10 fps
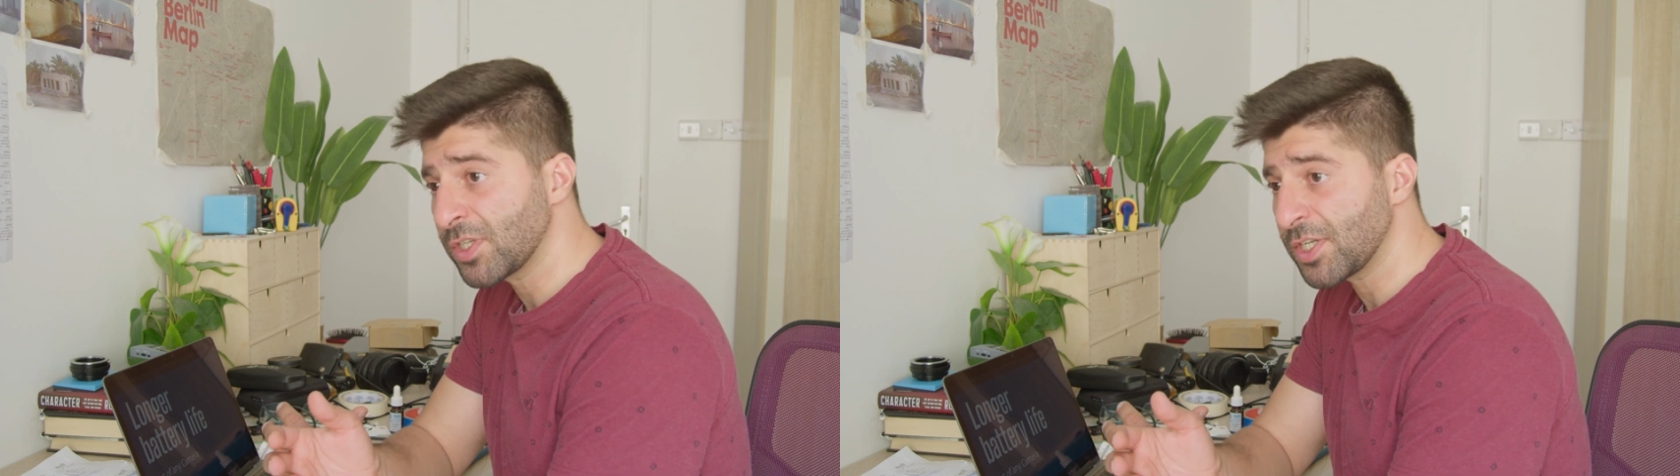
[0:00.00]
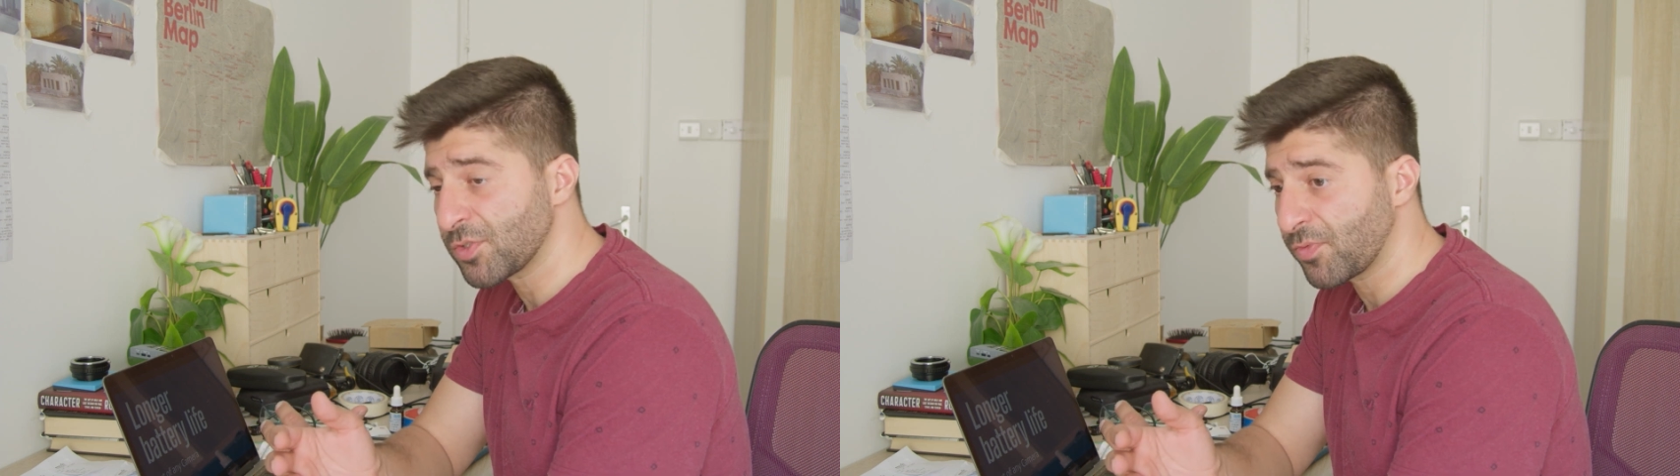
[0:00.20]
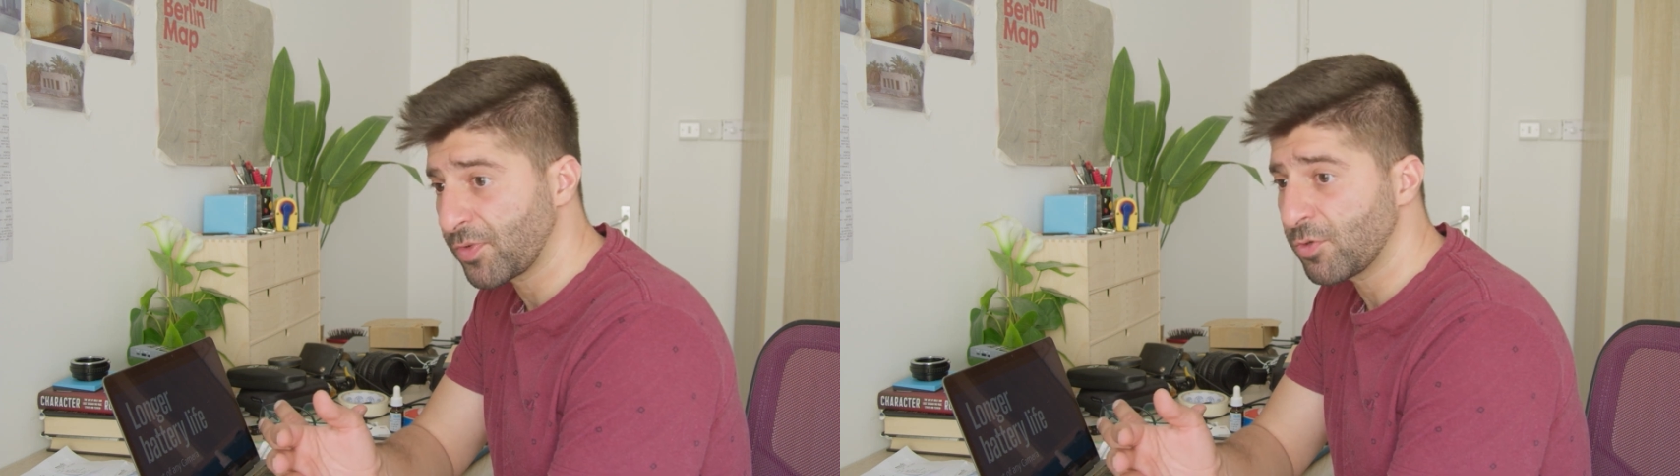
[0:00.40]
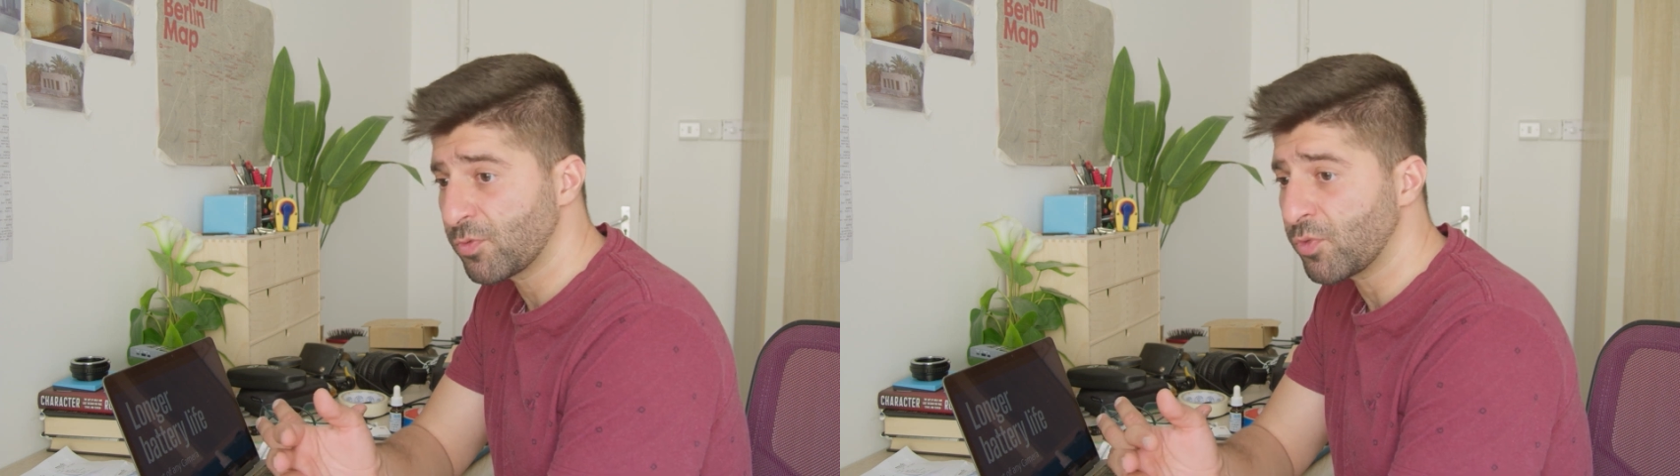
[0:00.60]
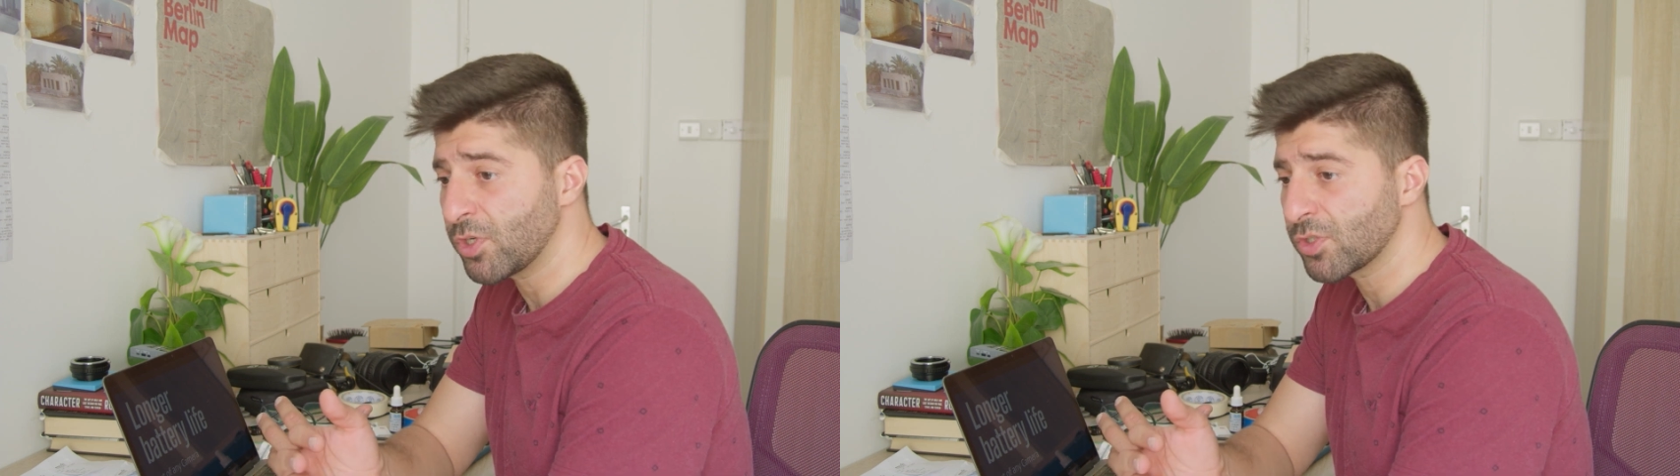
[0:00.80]
days if you
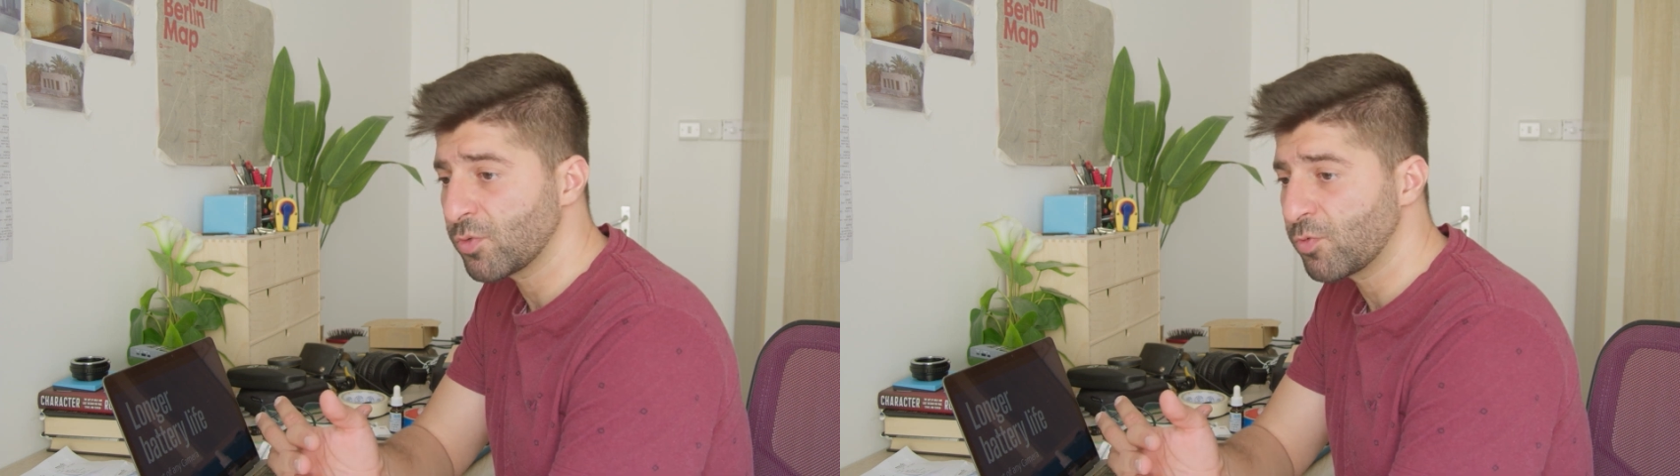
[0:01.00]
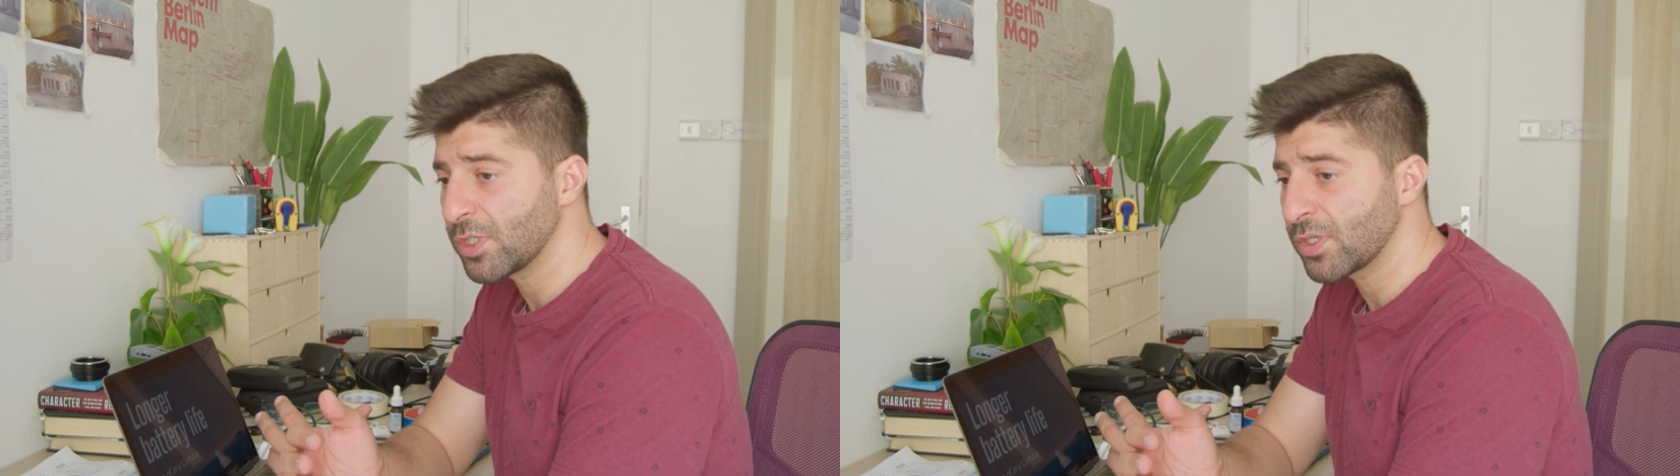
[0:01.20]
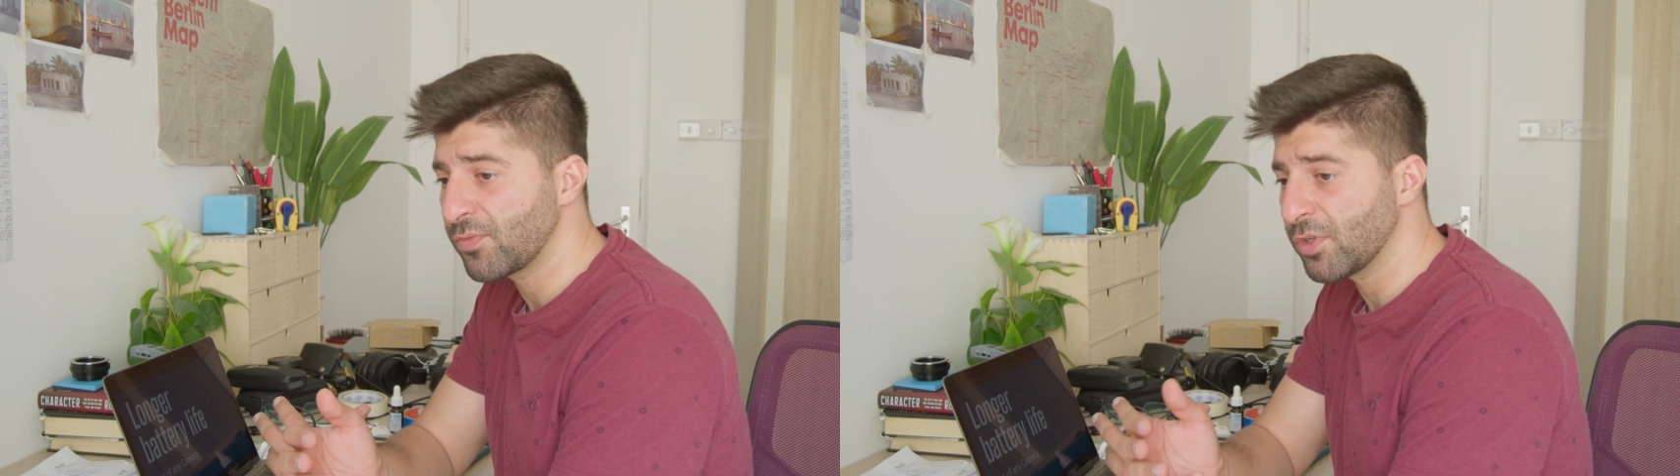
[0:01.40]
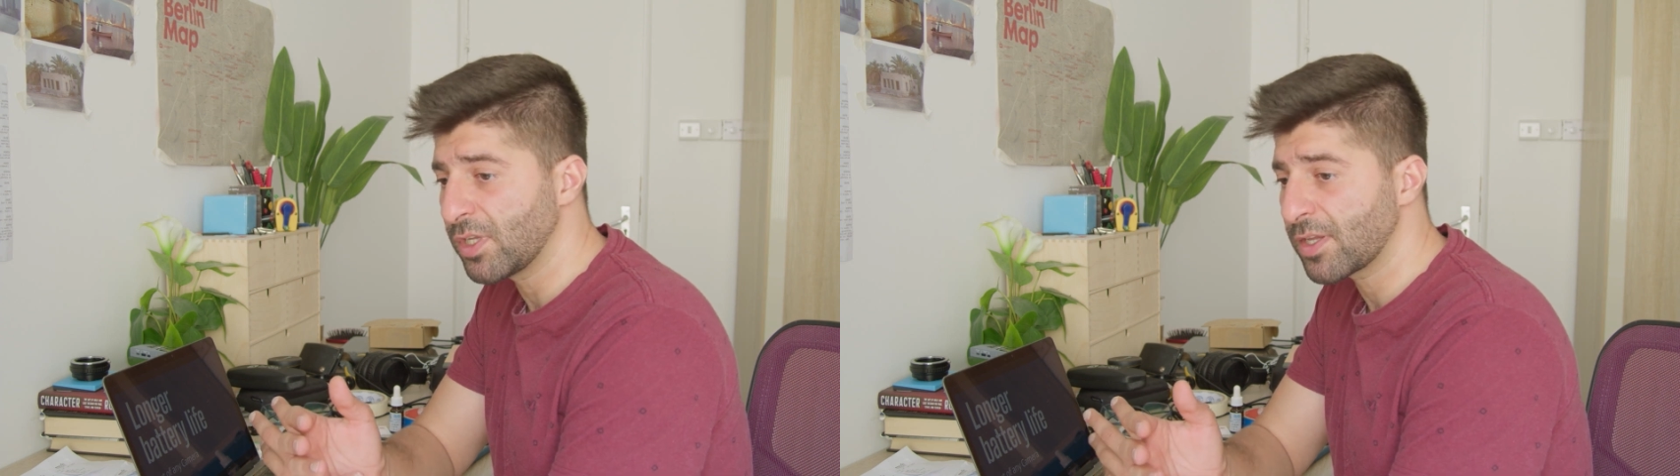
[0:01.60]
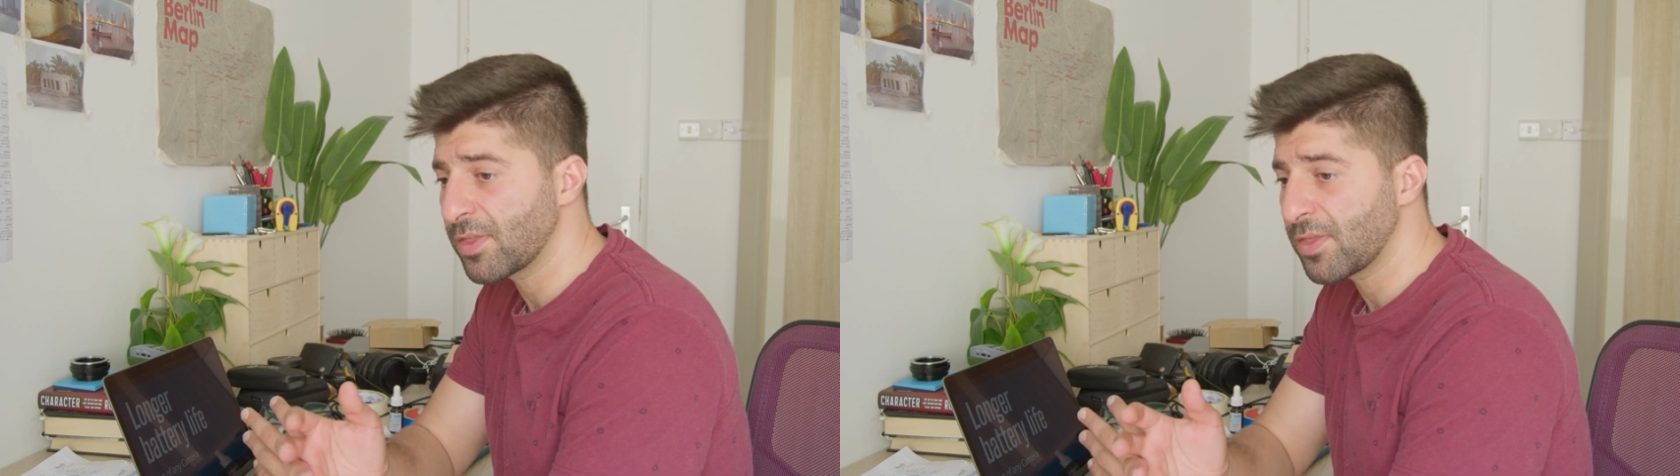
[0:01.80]
want to work for
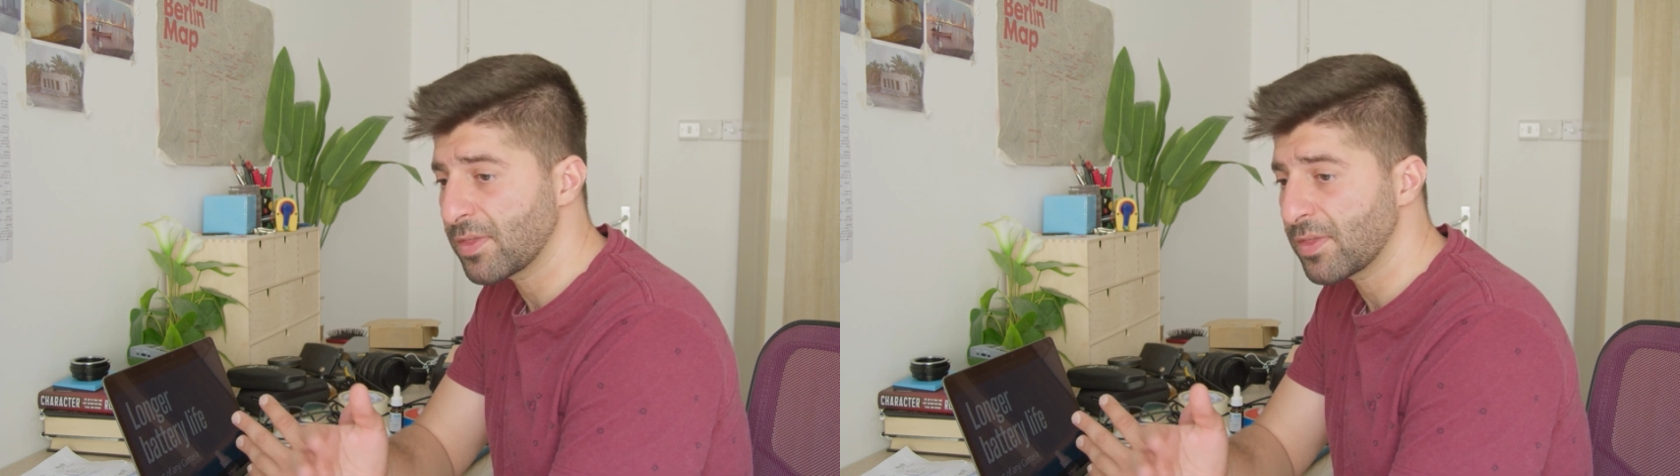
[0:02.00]
like